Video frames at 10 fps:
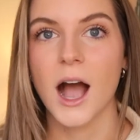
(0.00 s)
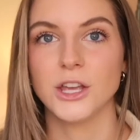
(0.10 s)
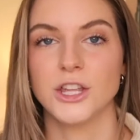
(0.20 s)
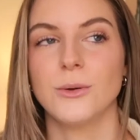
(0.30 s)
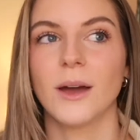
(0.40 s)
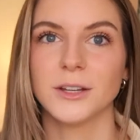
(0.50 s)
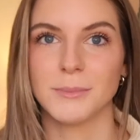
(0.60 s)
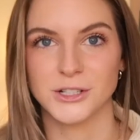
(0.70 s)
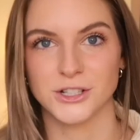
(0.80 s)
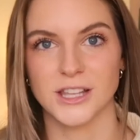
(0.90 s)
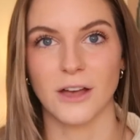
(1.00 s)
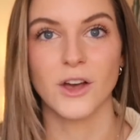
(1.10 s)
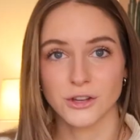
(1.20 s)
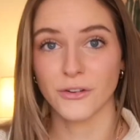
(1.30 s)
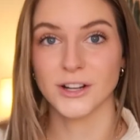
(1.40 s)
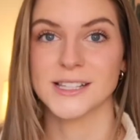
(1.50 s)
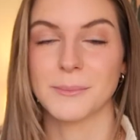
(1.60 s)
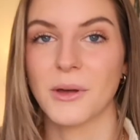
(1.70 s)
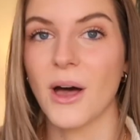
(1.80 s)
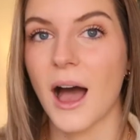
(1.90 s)
you have to pitch yourself. So for
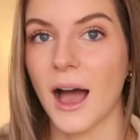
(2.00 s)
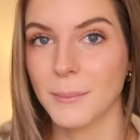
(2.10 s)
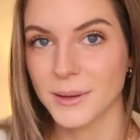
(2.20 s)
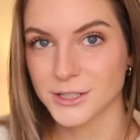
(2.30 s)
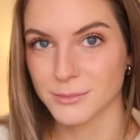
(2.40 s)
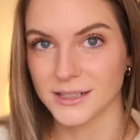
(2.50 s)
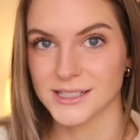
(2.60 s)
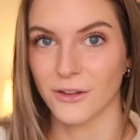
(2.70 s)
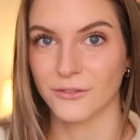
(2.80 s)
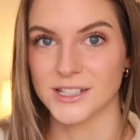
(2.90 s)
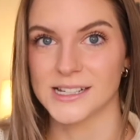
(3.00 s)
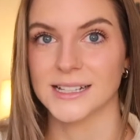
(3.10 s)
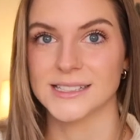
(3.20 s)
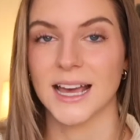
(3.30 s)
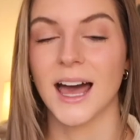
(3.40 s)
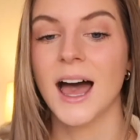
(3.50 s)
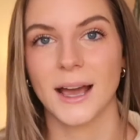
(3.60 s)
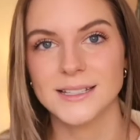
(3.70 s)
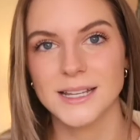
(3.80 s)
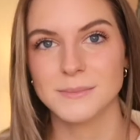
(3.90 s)
example, I pitched myself to Nasty Gal.
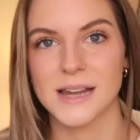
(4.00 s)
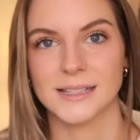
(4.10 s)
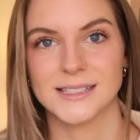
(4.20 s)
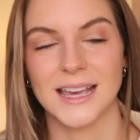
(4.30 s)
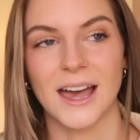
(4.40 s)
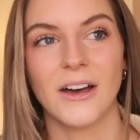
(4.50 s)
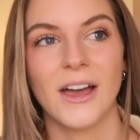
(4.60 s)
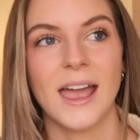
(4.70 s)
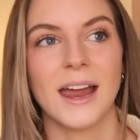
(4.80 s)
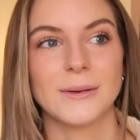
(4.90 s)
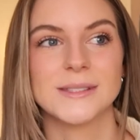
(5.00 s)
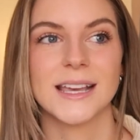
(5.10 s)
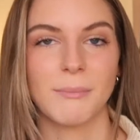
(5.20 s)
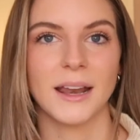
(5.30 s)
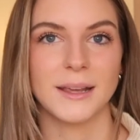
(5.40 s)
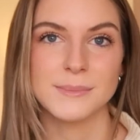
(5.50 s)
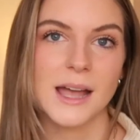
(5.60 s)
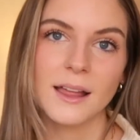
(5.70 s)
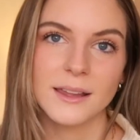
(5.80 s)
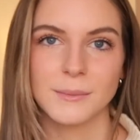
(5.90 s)
I DM'd Nasty Gal and I was like, my name's
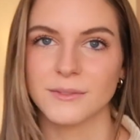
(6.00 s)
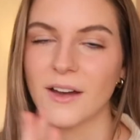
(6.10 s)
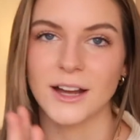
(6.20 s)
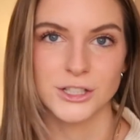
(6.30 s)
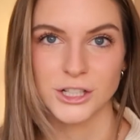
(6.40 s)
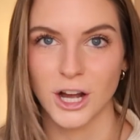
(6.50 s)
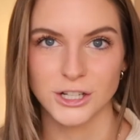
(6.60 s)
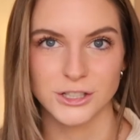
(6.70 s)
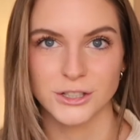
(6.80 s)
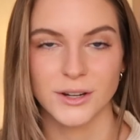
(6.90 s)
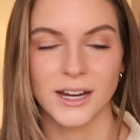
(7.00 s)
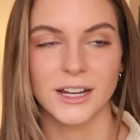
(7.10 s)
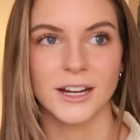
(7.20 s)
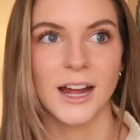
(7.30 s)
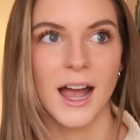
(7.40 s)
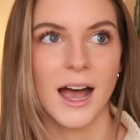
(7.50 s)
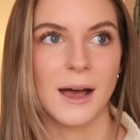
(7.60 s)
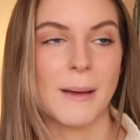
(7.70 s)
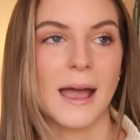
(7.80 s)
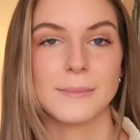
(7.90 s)
Ali, I'm a fashion content creator.
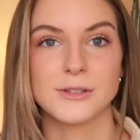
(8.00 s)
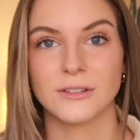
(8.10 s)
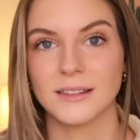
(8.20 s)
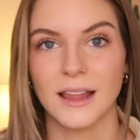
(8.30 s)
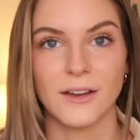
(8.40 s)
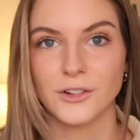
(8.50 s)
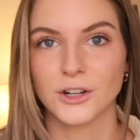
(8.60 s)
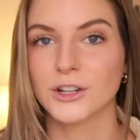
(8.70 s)
I absolutely love your